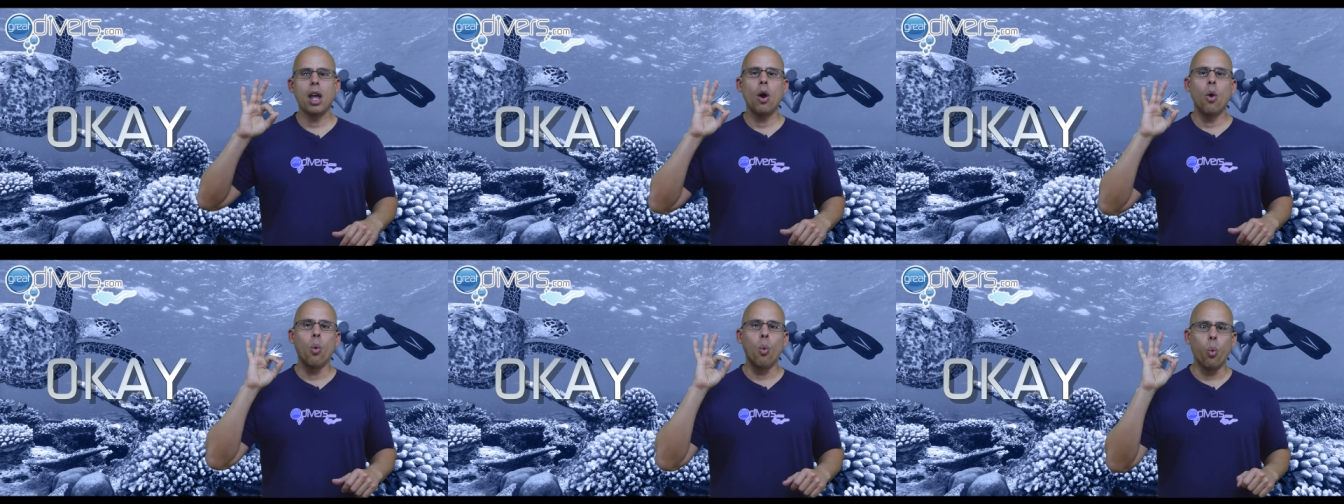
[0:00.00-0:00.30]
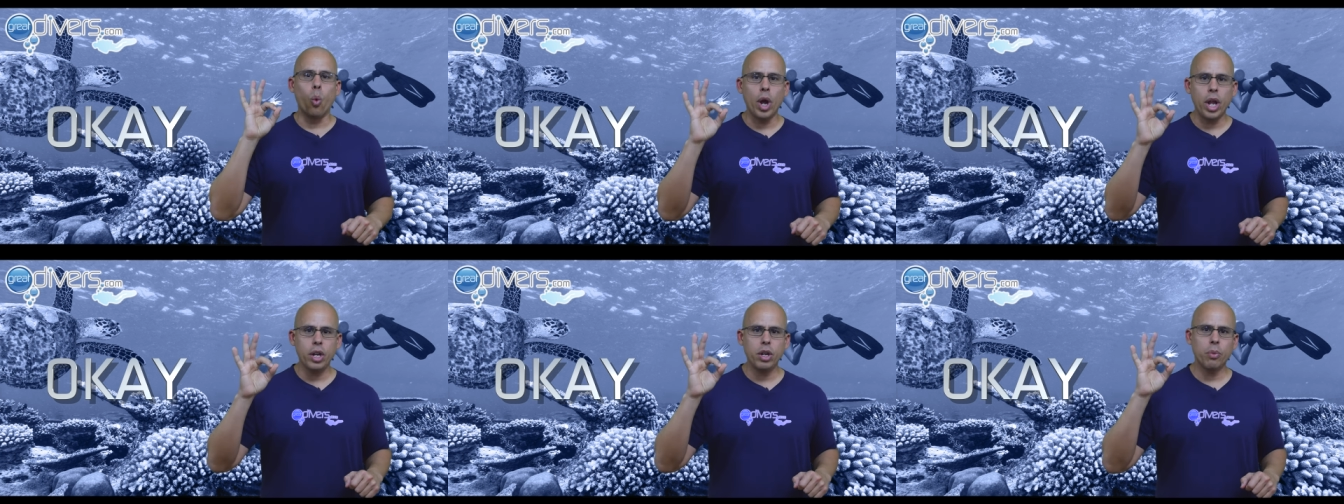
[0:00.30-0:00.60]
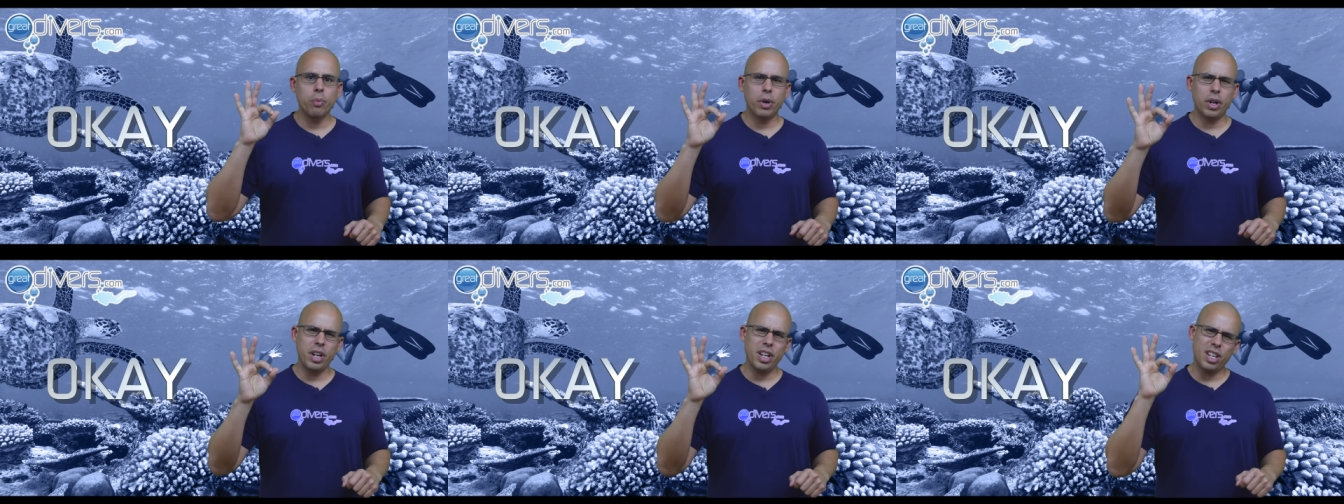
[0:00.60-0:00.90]
When
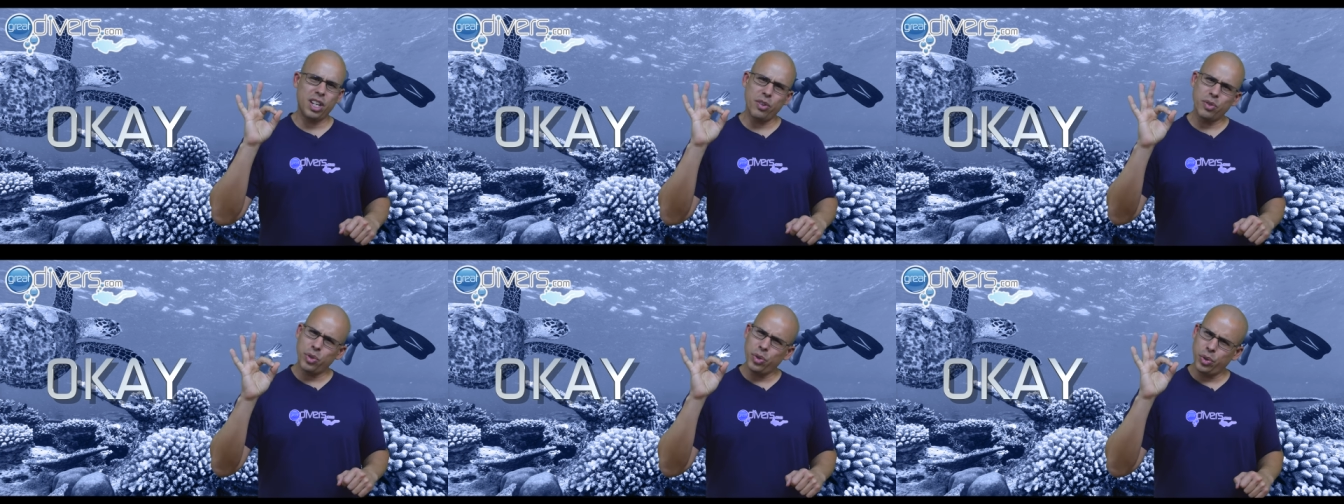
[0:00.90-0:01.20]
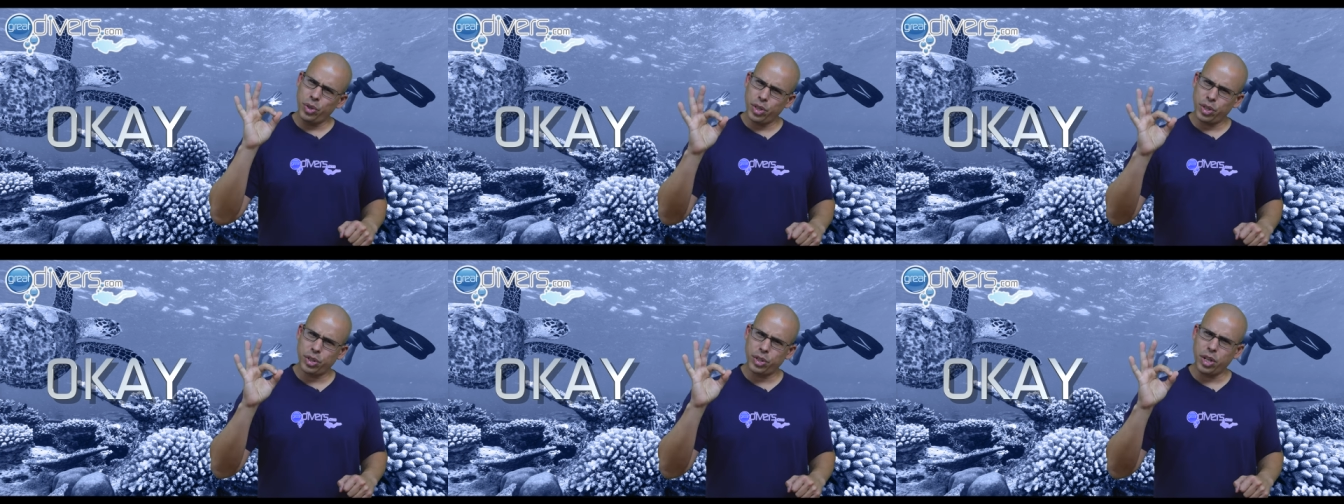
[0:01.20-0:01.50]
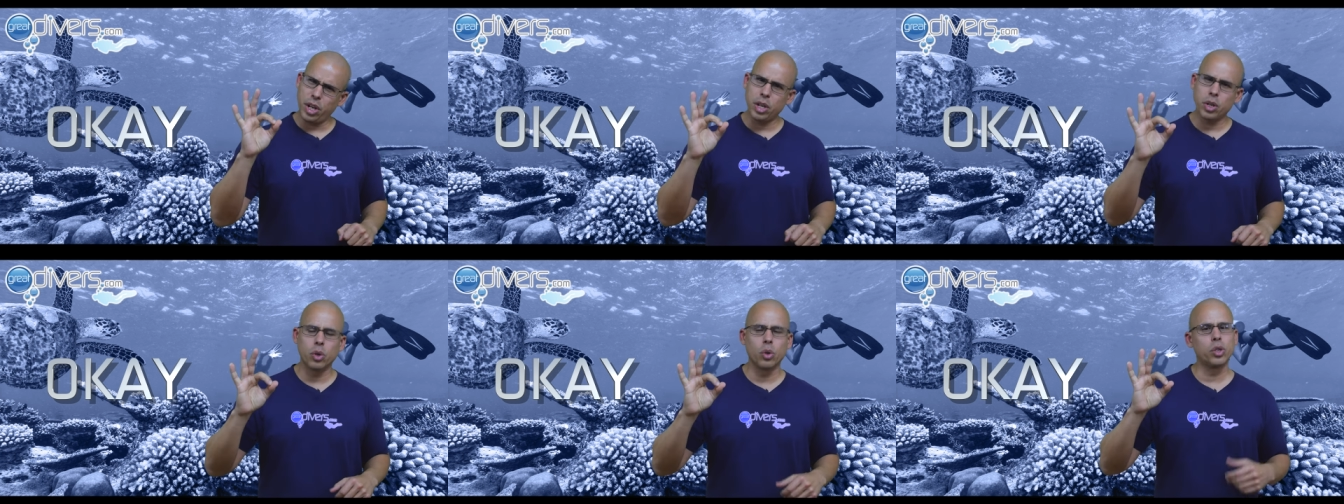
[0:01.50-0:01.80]
your buddy gives you this
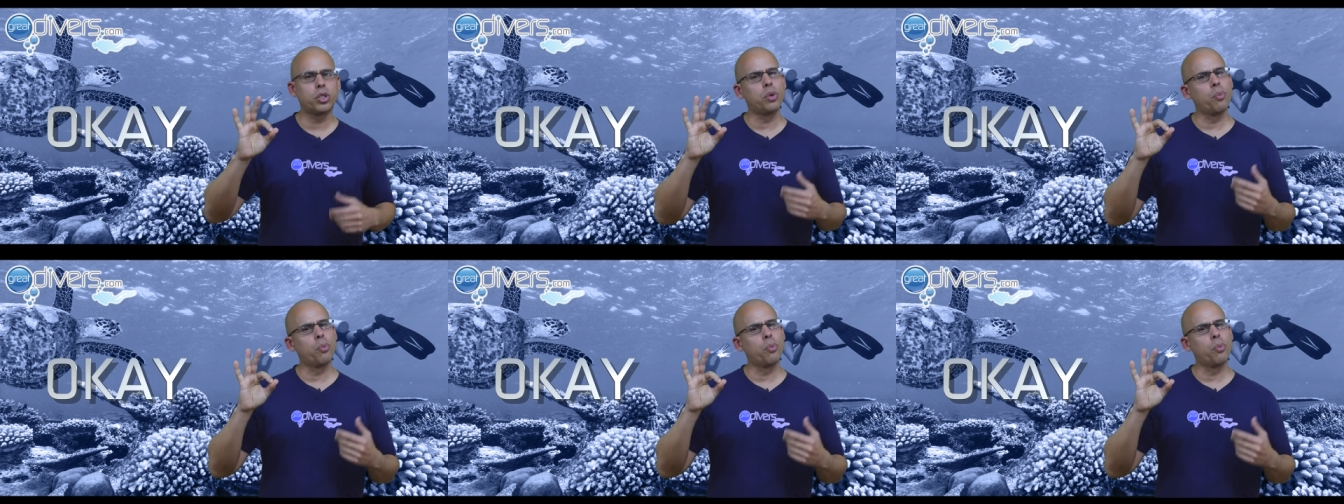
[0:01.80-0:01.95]
signal,